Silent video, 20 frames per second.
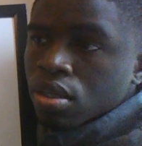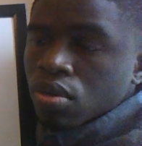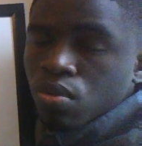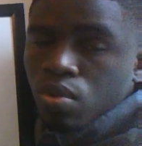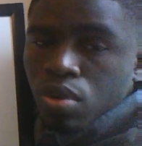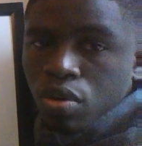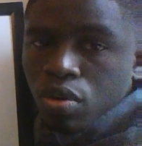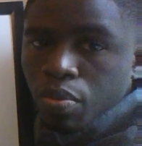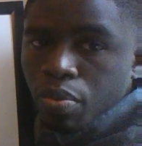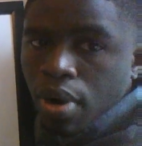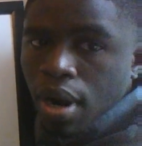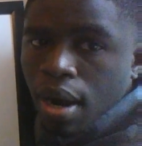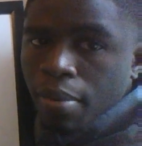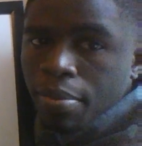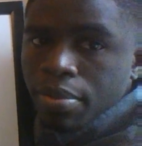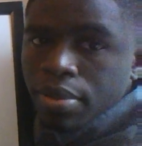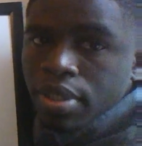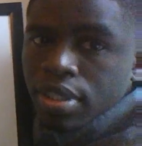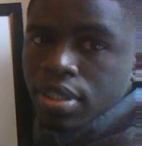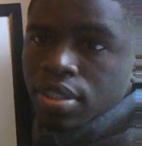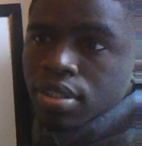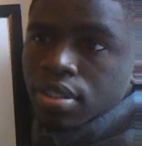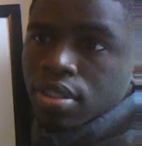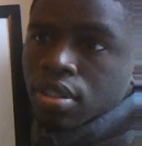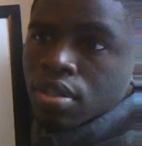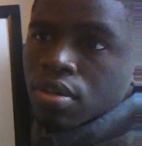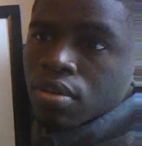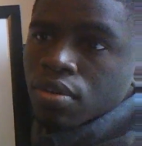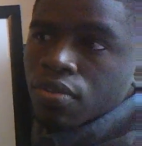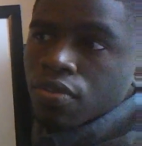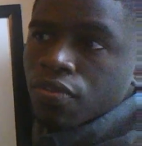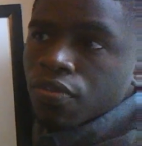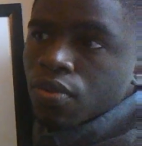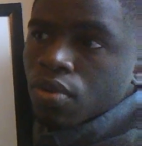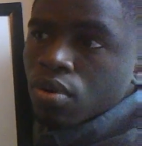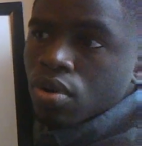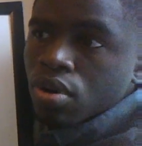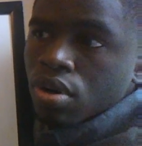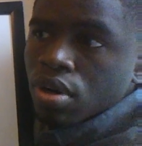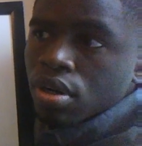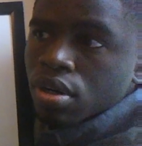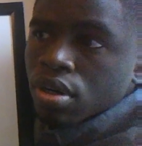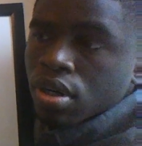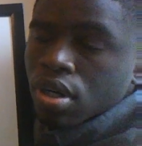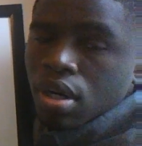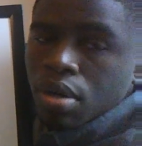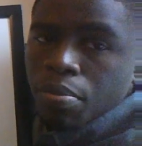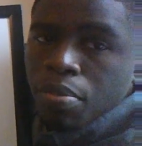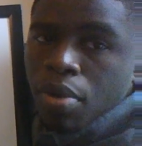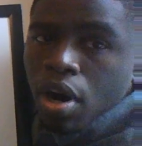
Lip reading: rental properties, for